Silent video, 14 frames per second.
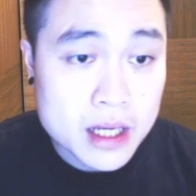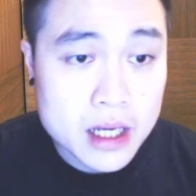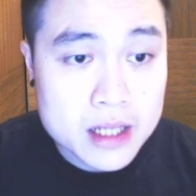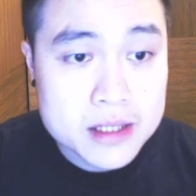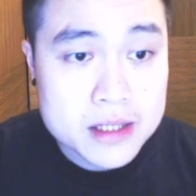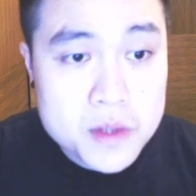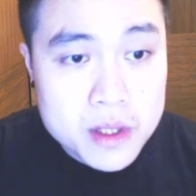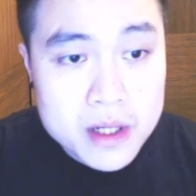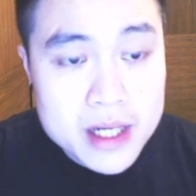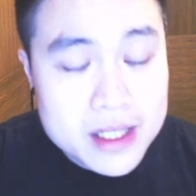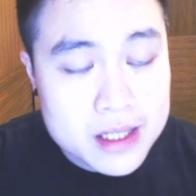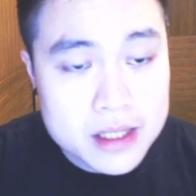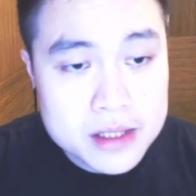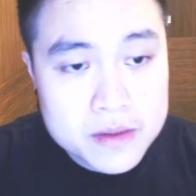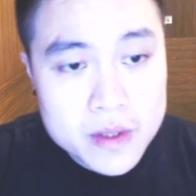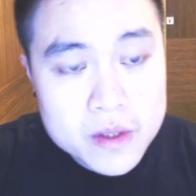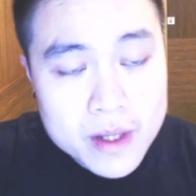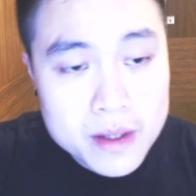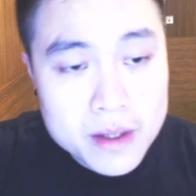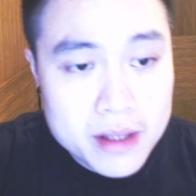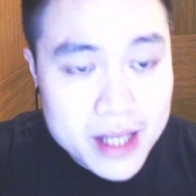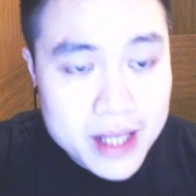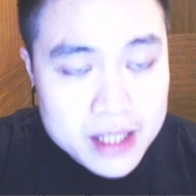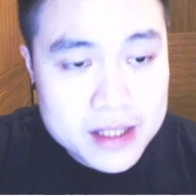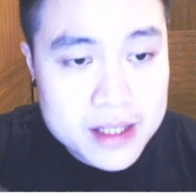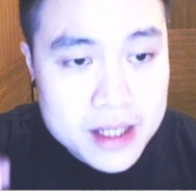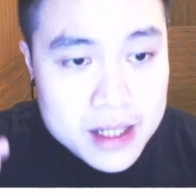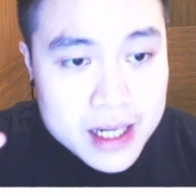And sooner or later, it's going to
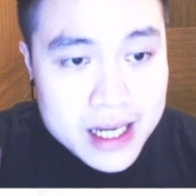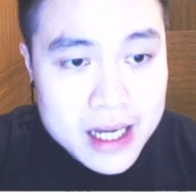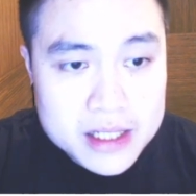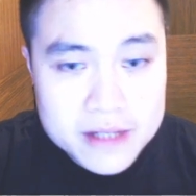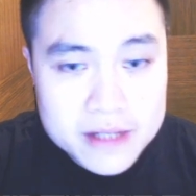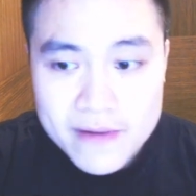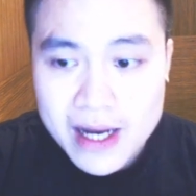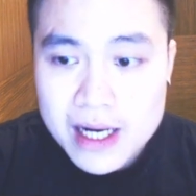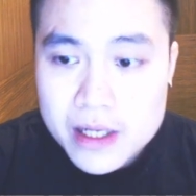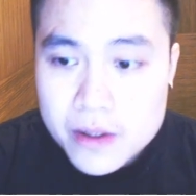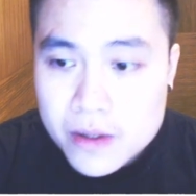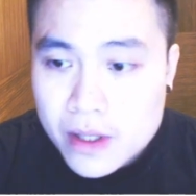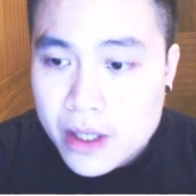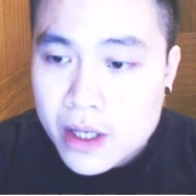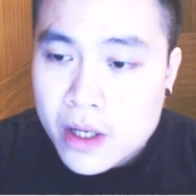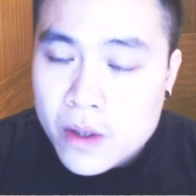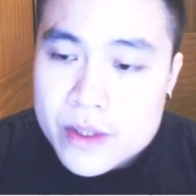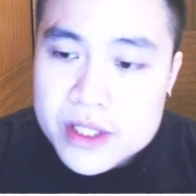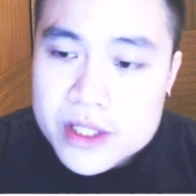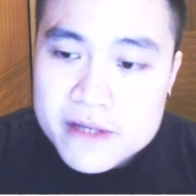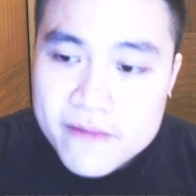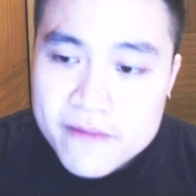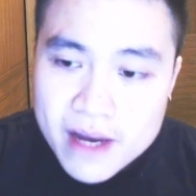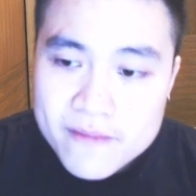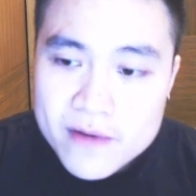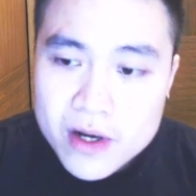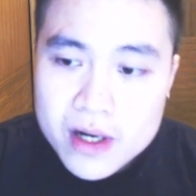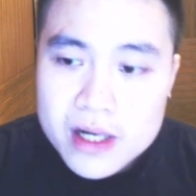hit the cash value, which is
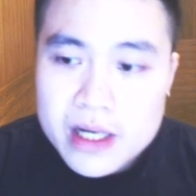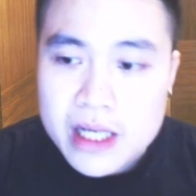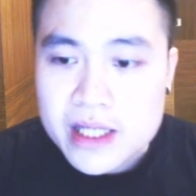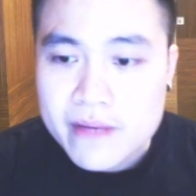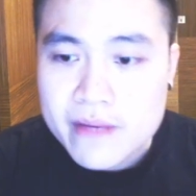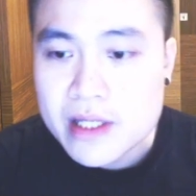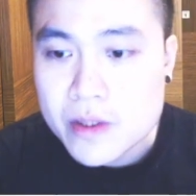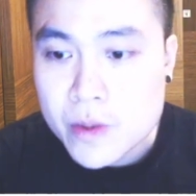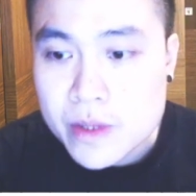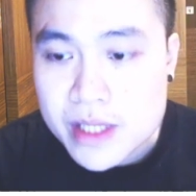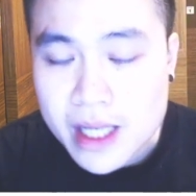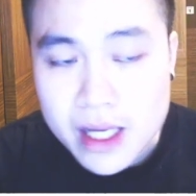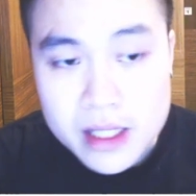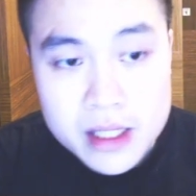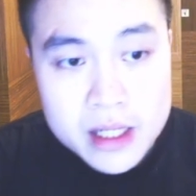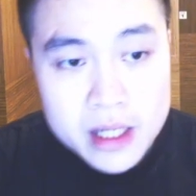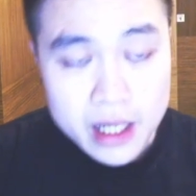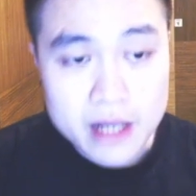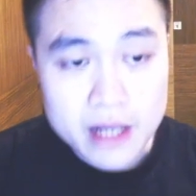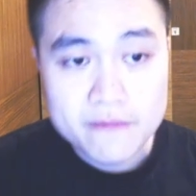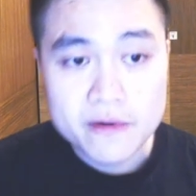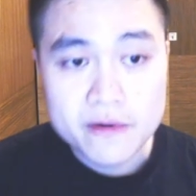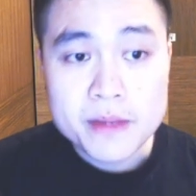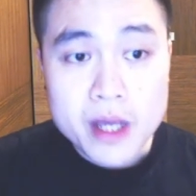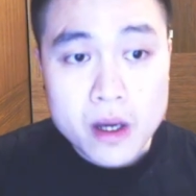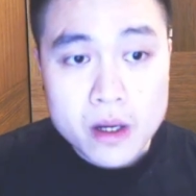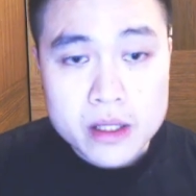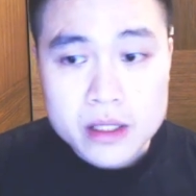$5.72. And from
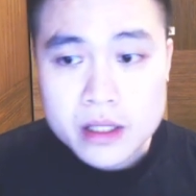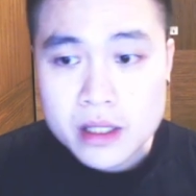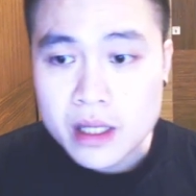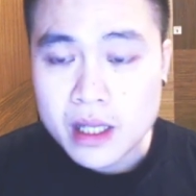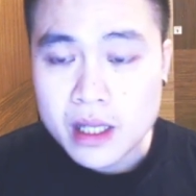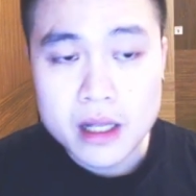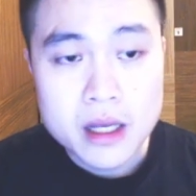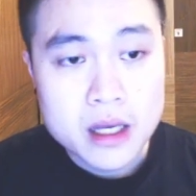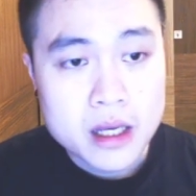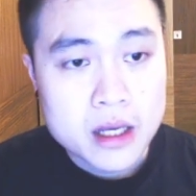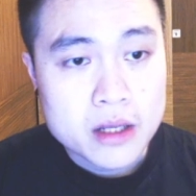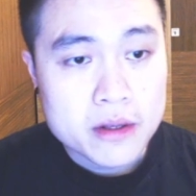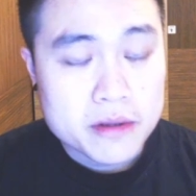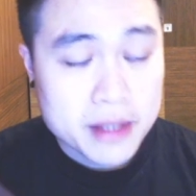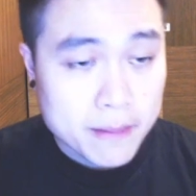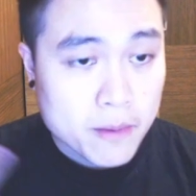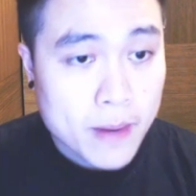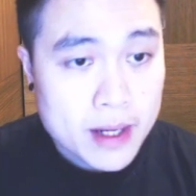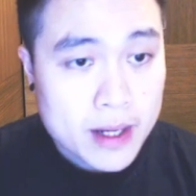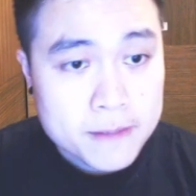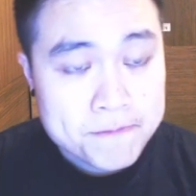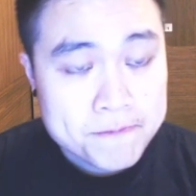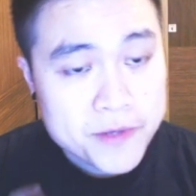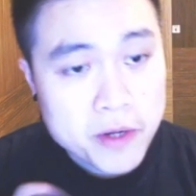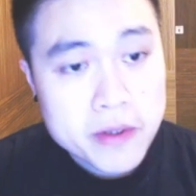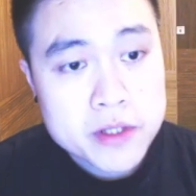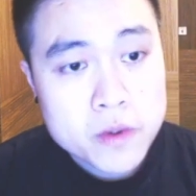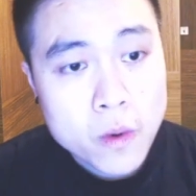there on, number one,
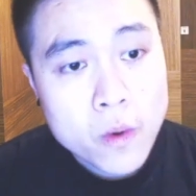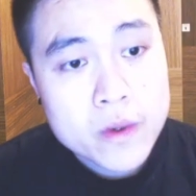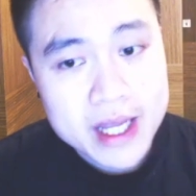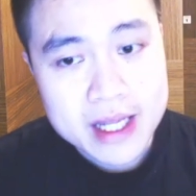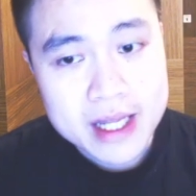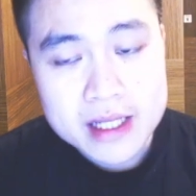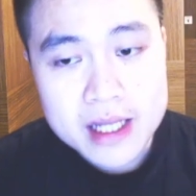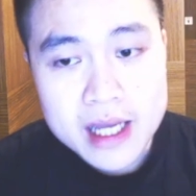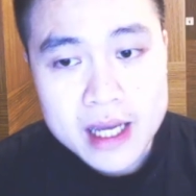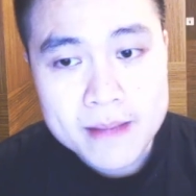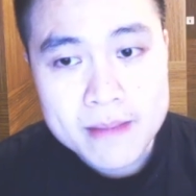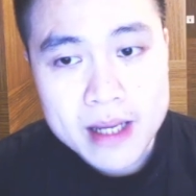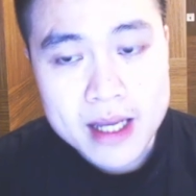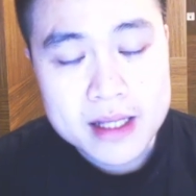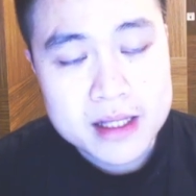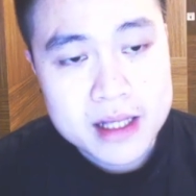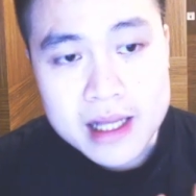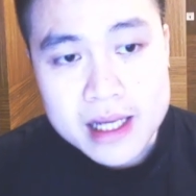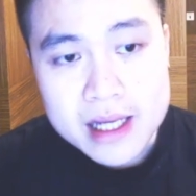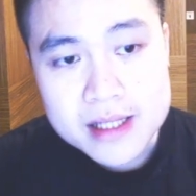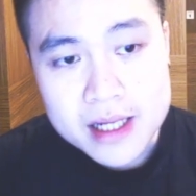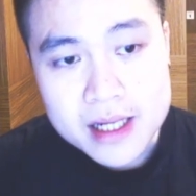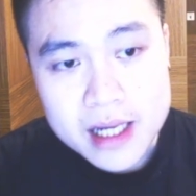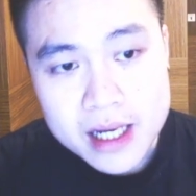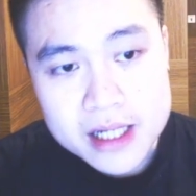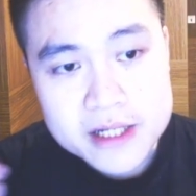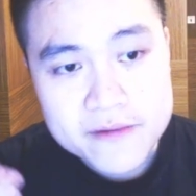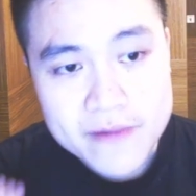you're going to own NNDM at less than
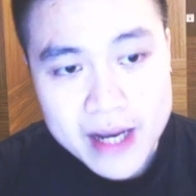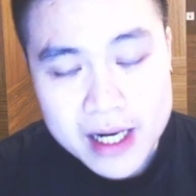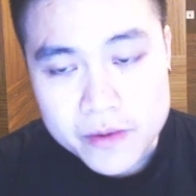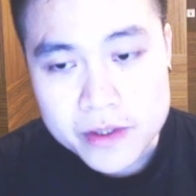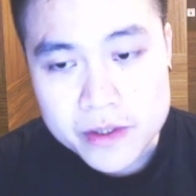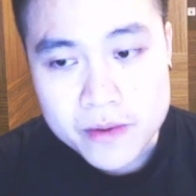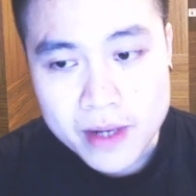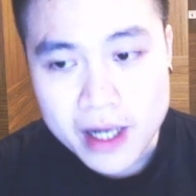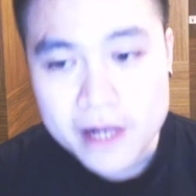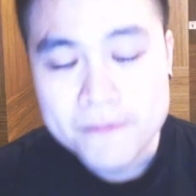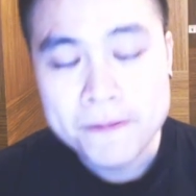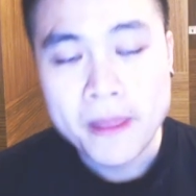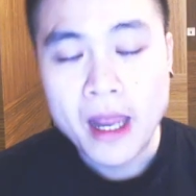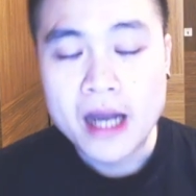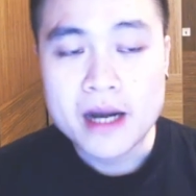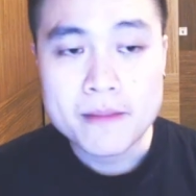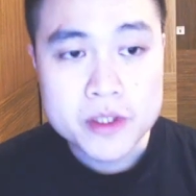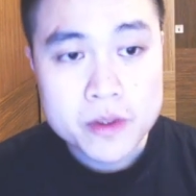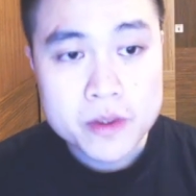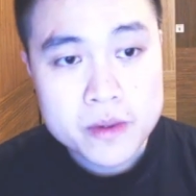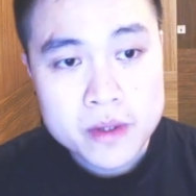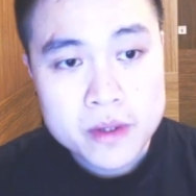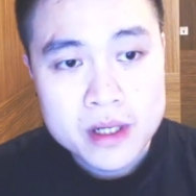cash values, right? Number two,